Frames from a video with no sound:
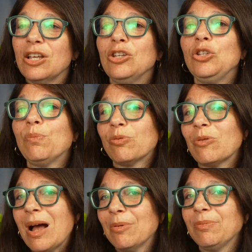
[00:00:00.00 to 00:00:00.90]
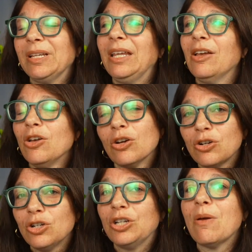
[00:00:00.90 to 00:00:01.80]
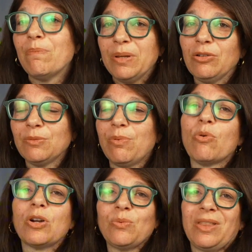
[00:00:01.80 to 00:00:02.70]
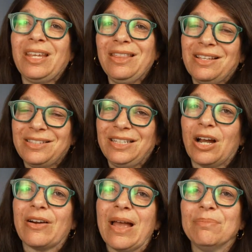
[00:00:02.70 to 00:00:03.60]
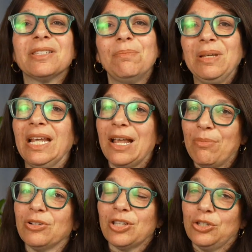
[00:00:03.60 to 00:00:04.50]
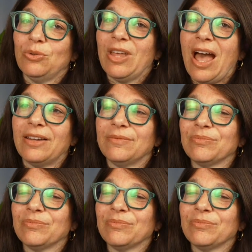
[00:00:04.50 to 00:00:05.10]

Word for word: you probably could build boards within the CRM to be able to do that.